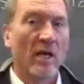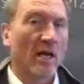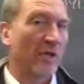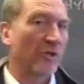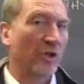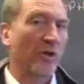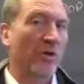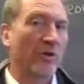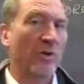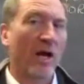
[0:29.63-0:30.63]
and show
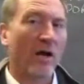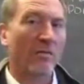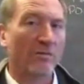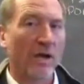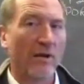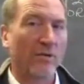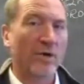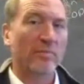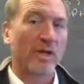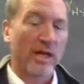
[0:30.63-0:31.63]
you how flowering
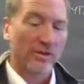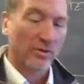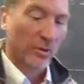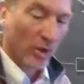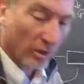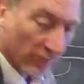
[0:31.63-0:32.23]
plants work.